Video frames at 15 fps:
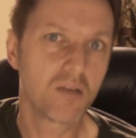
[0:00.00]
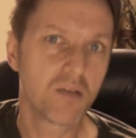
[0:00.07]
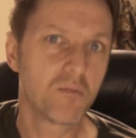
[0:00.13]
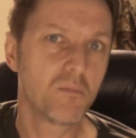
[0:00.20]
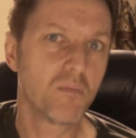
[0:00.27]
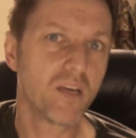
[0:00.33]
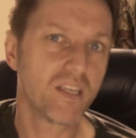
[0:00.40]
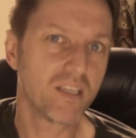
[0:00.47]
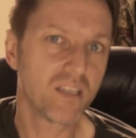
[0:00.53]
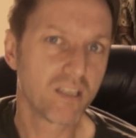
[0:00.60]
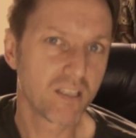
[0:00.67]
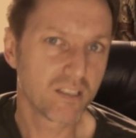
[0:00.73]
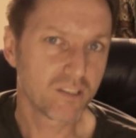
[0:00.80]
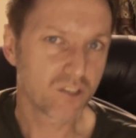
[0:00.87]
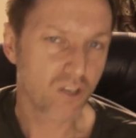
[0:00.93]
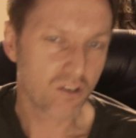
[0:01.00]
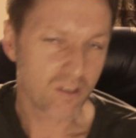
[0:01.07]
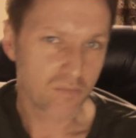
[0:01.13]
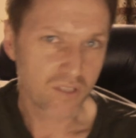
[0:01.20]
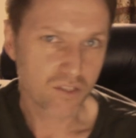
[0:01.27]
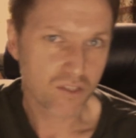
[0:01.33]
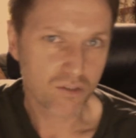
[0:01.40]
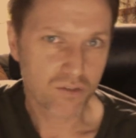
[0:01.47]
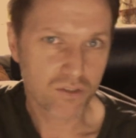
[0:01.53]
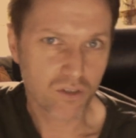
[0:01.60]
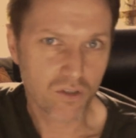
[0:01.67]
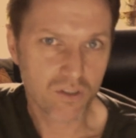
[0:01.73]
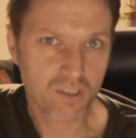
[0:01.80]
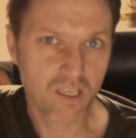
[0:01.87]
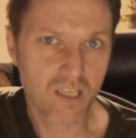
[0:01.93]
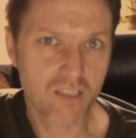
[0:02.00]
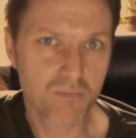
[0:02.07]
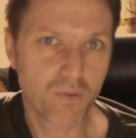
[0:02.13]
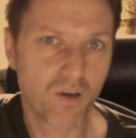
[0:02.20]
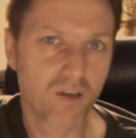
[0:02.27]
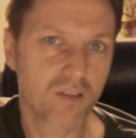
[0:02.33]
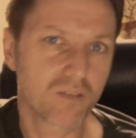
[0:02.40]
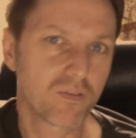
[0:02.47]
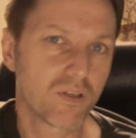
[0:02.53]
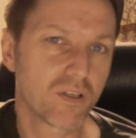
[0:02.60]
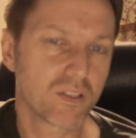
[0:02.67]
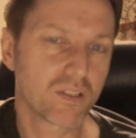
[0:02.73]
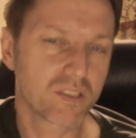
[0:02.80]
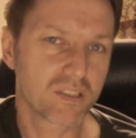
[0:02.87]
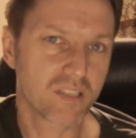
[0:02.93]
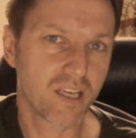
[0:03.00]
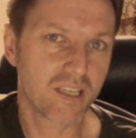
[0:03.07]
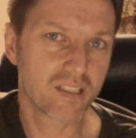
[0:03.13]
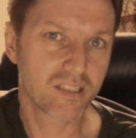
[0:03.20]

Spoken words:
many Joni Mitchell songs as part of her set.